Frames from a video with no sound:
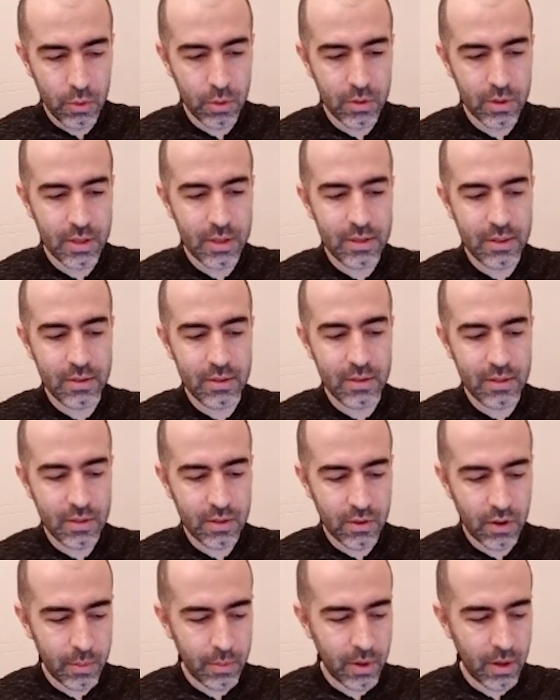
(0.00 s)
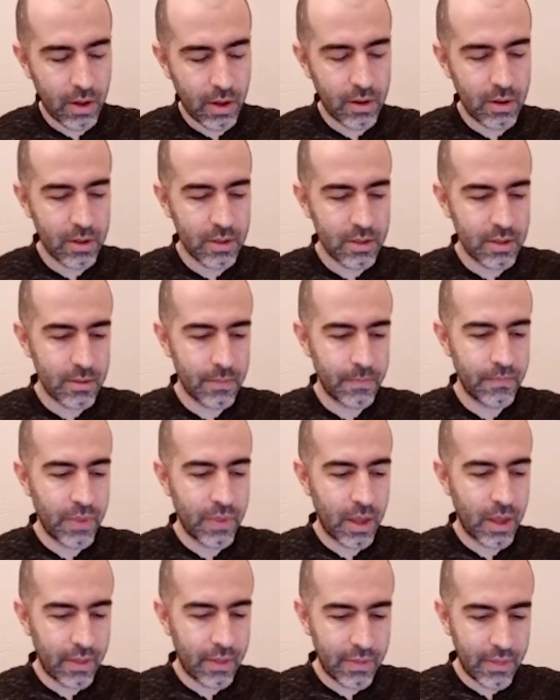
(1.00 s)
node? It's describing us.
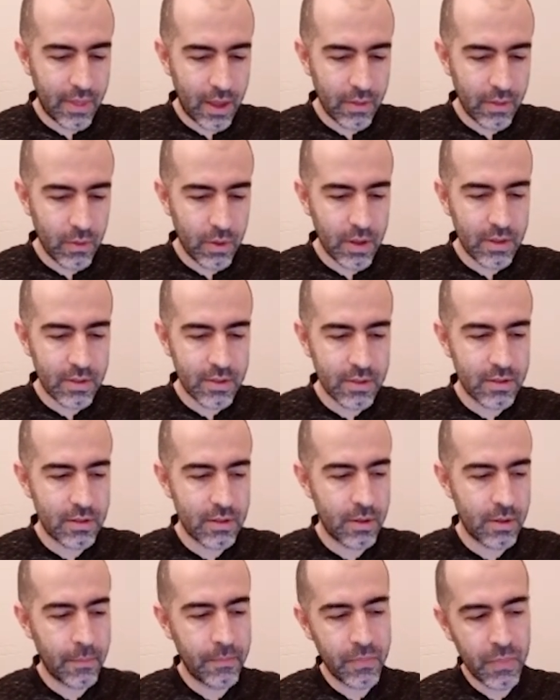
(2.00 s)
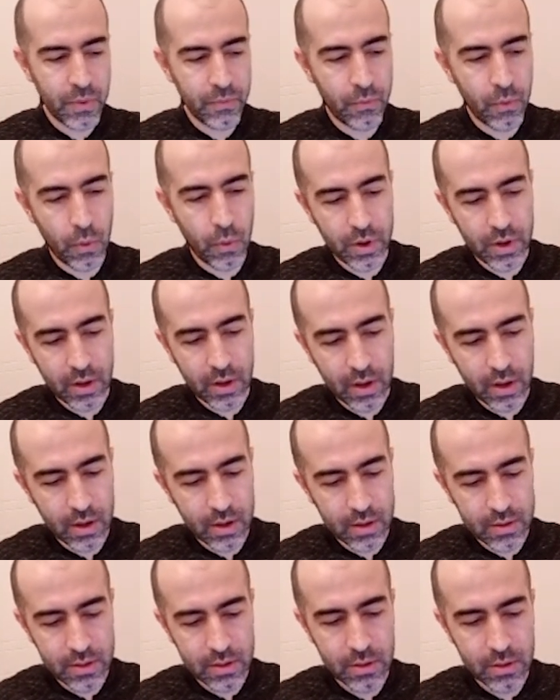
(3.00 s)
Then it's forwarding
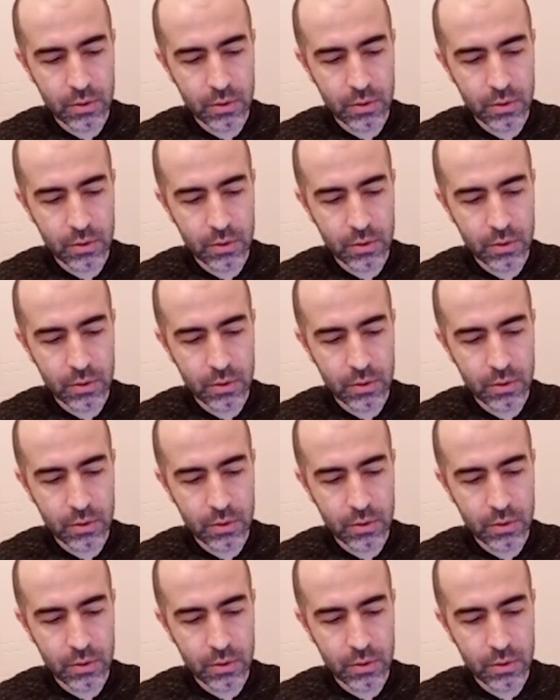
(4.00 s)
us